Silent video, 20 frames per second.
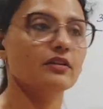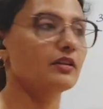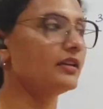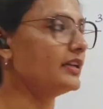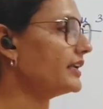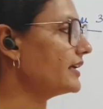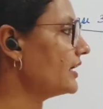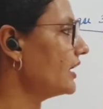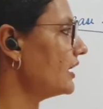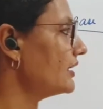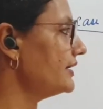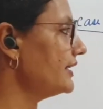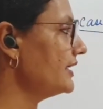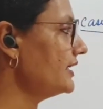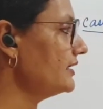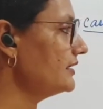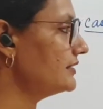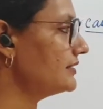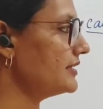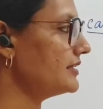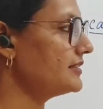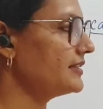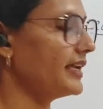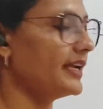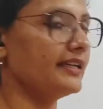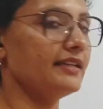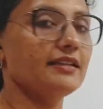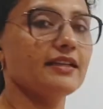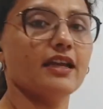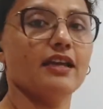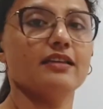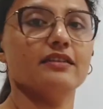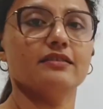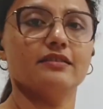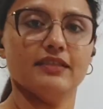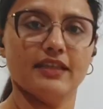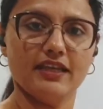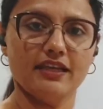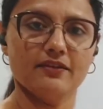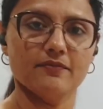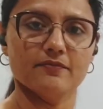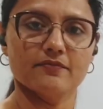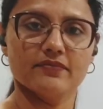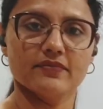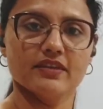regarding this entire thing.